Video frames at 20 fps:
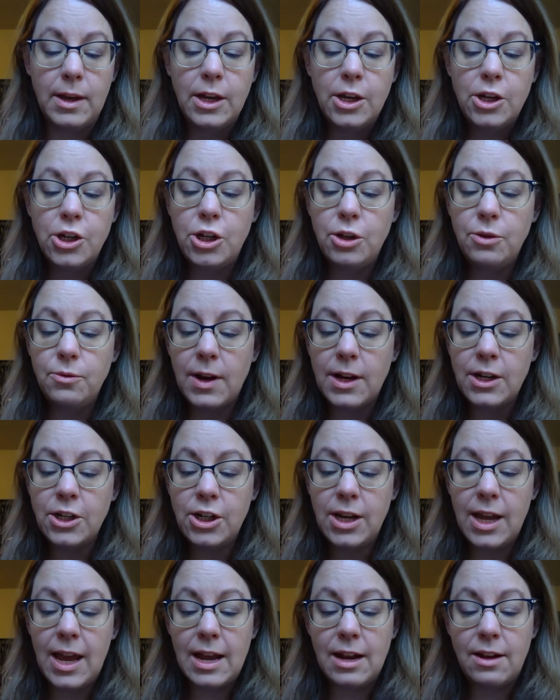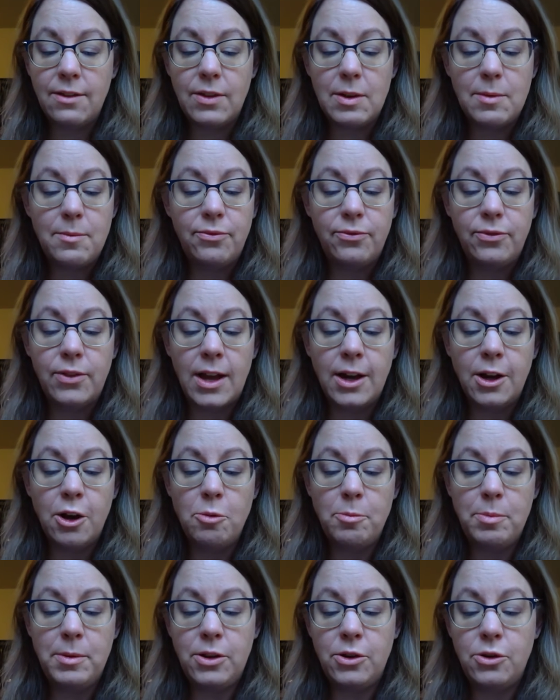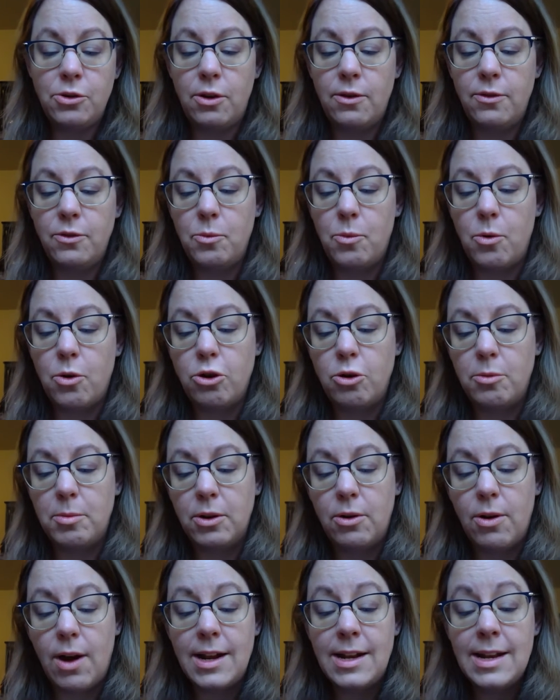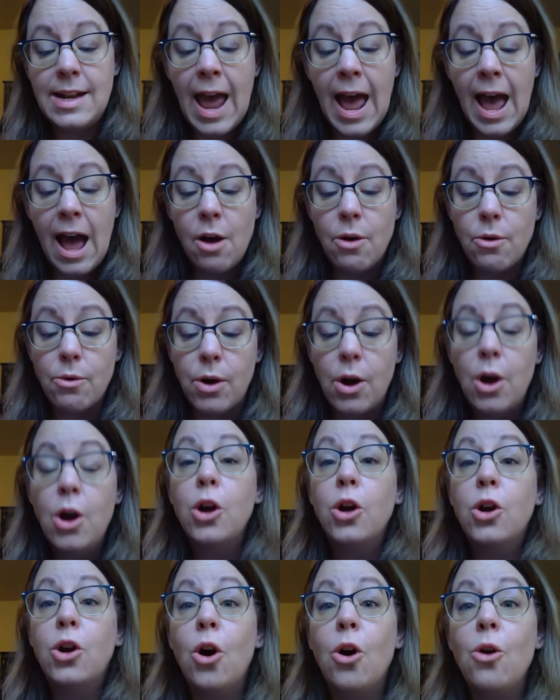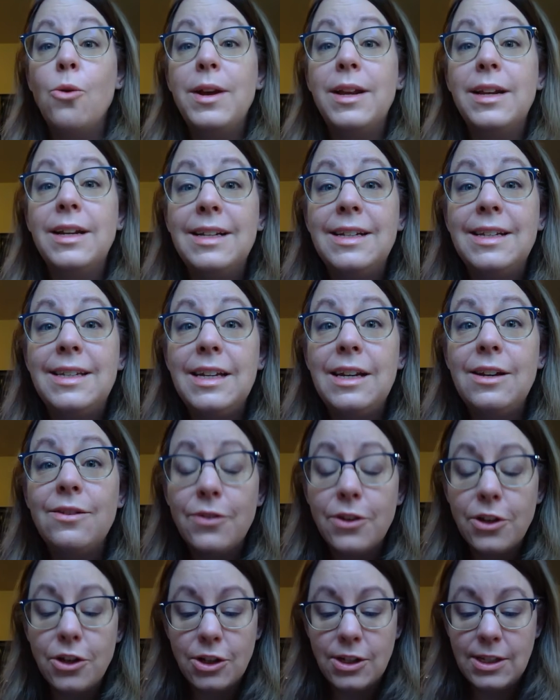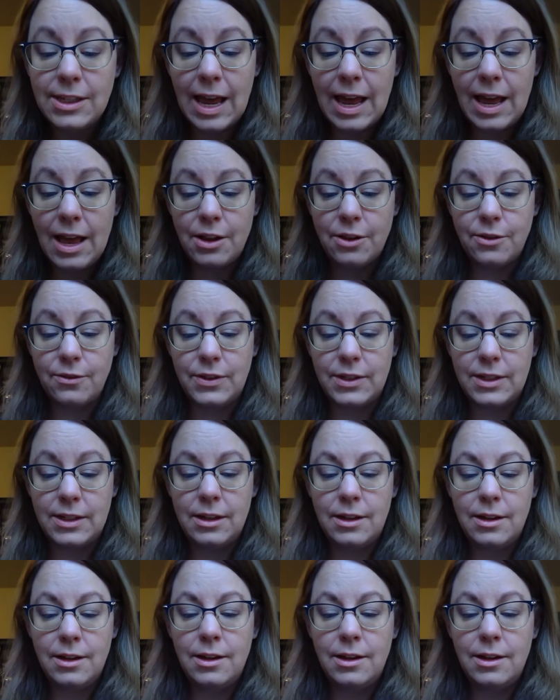She rushed ahead of them, flung open the door of the wardrobe, and cried, "Now, go in and see for yourselves."